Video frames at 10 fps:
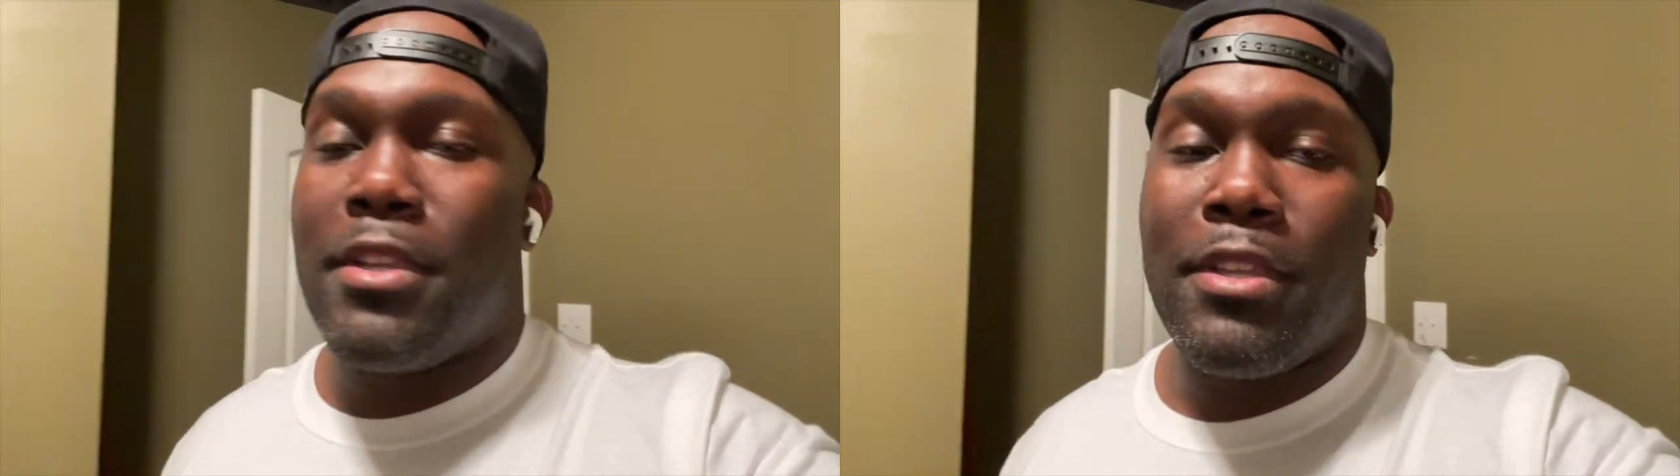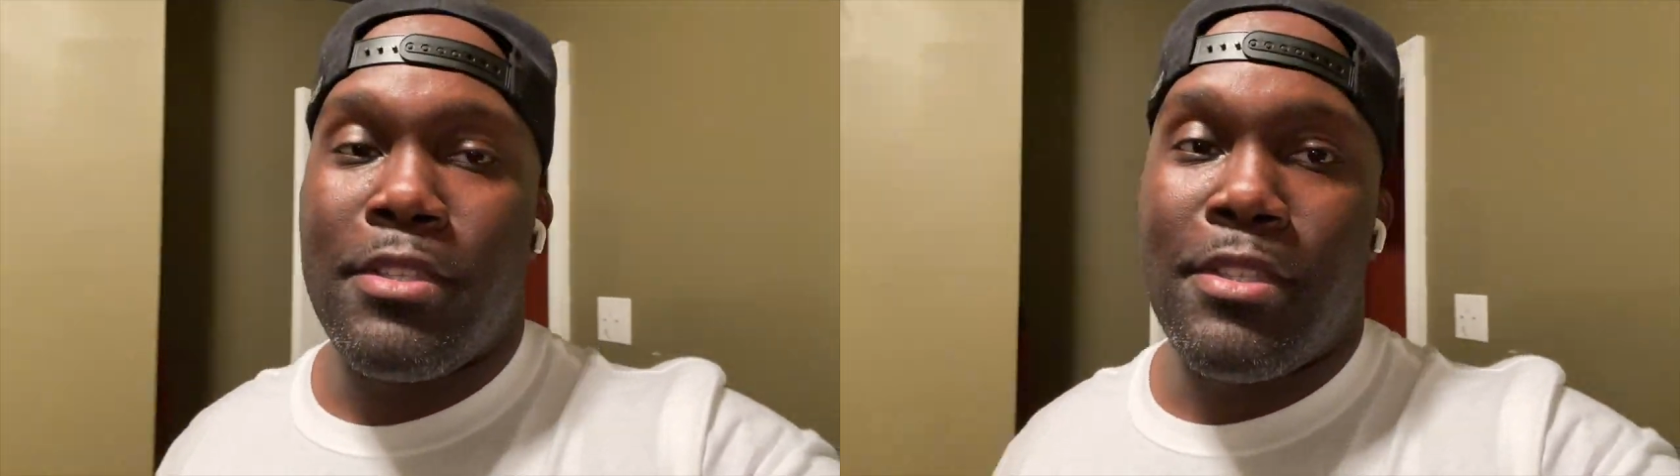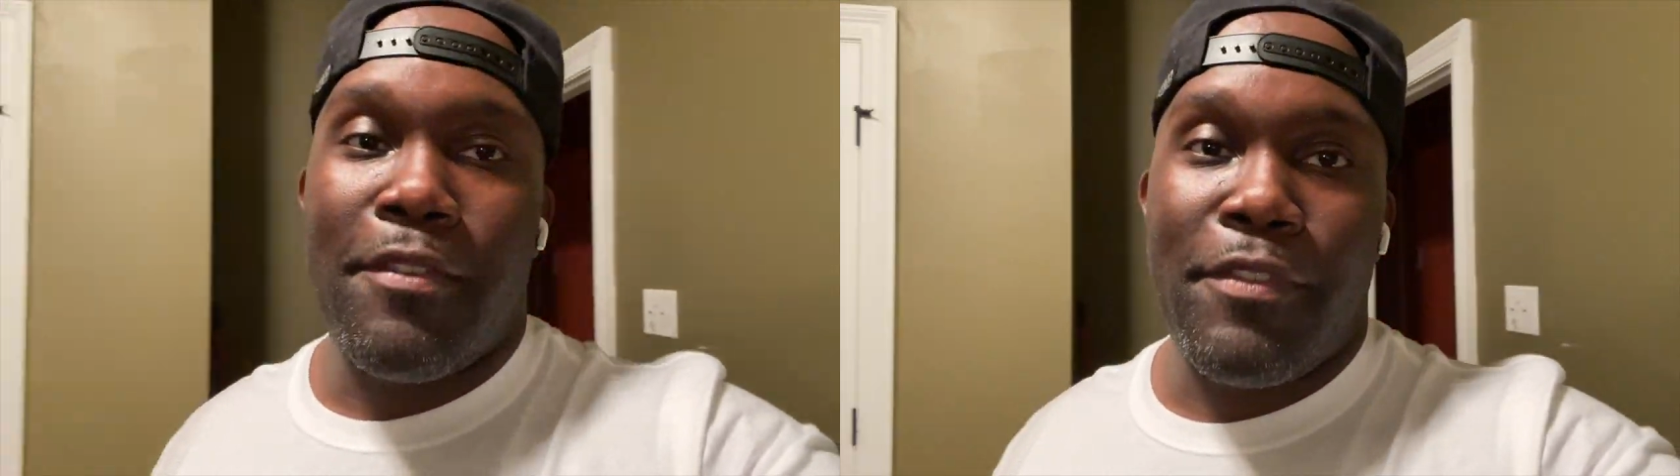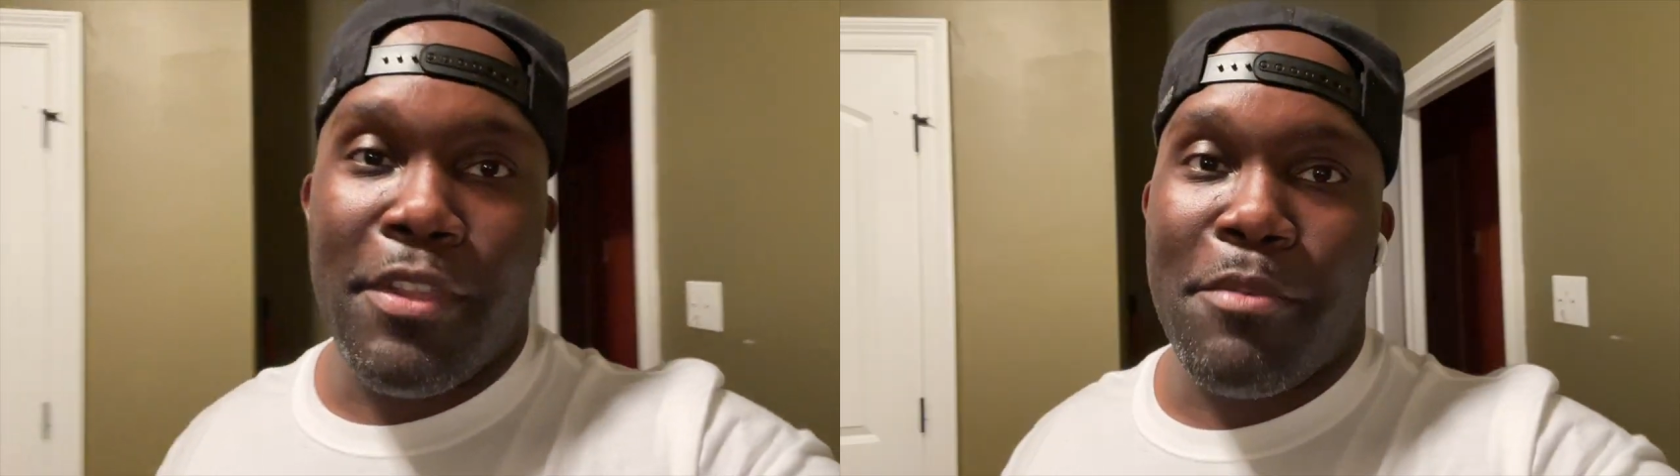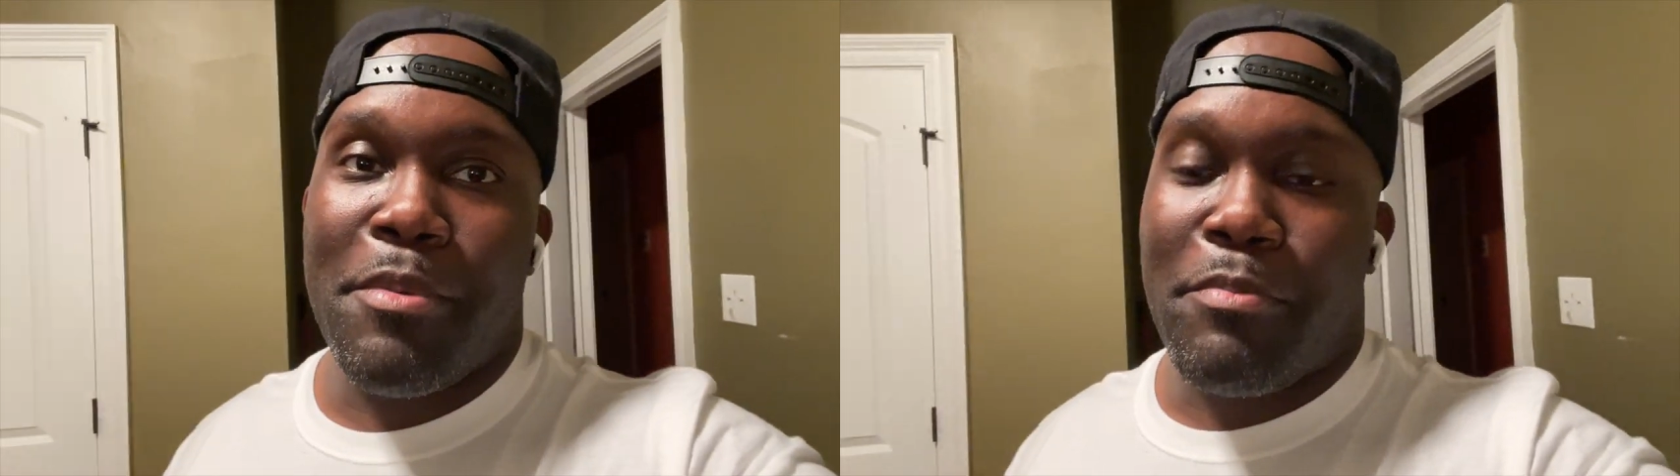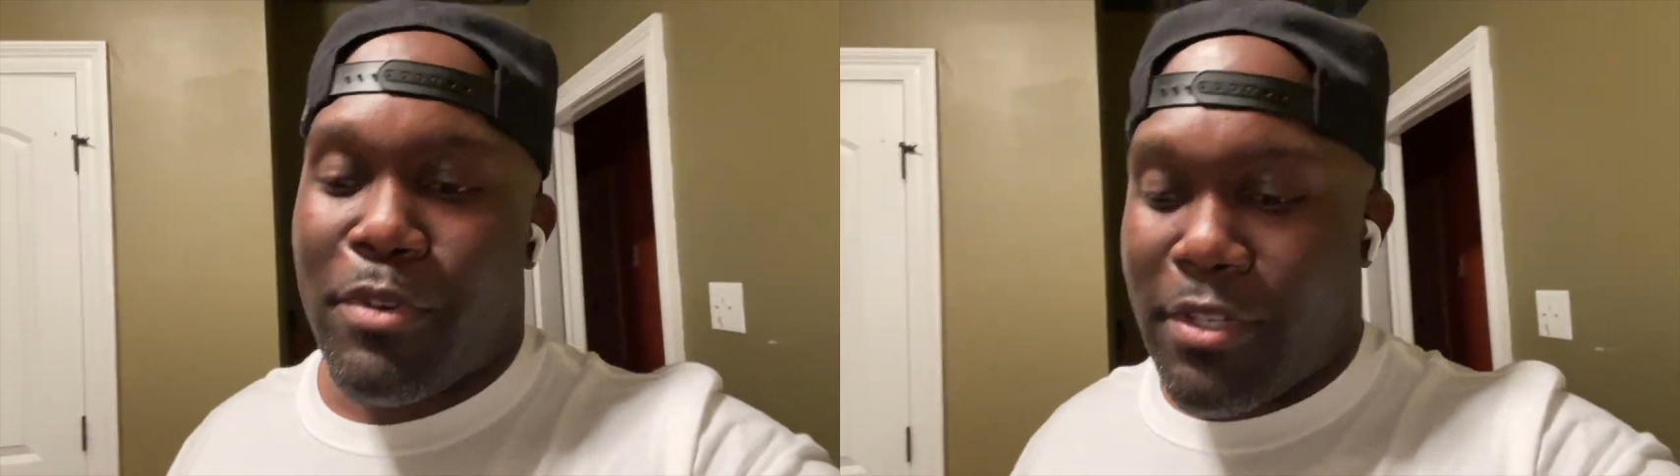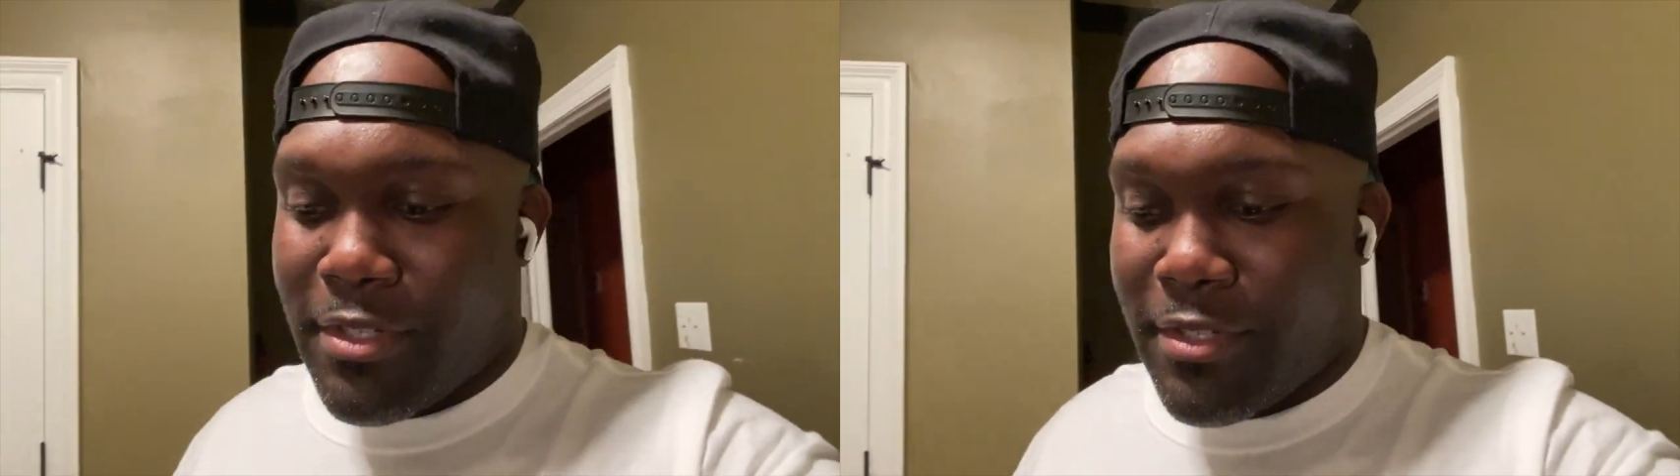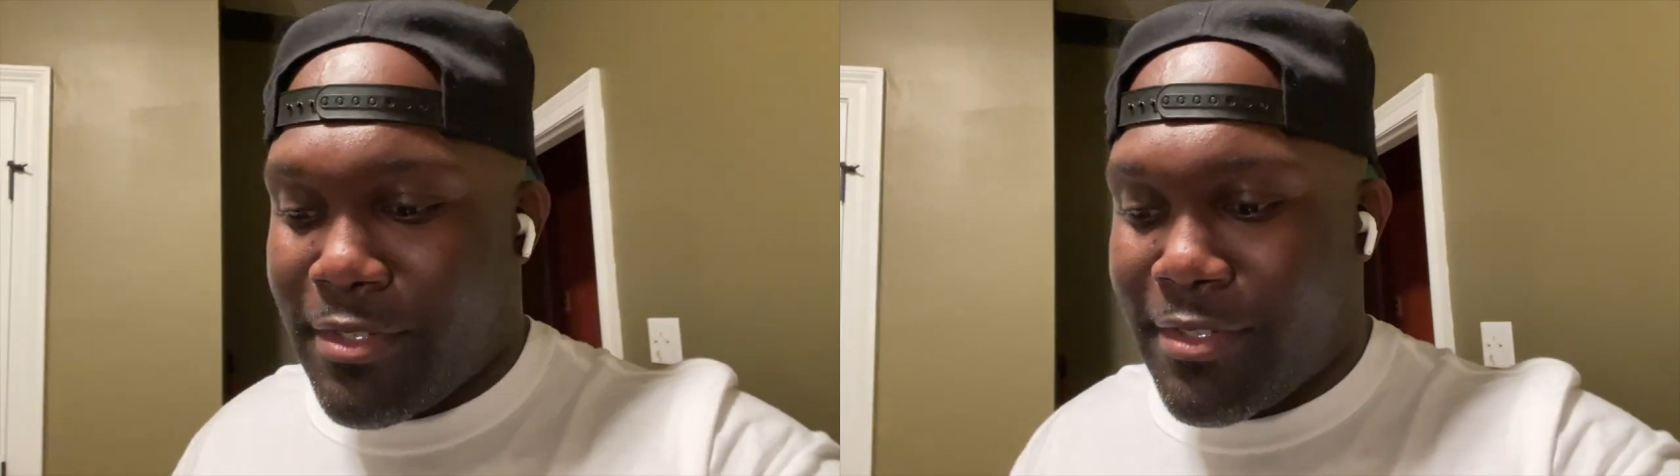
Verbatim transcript: It's definitely gonna be pressure.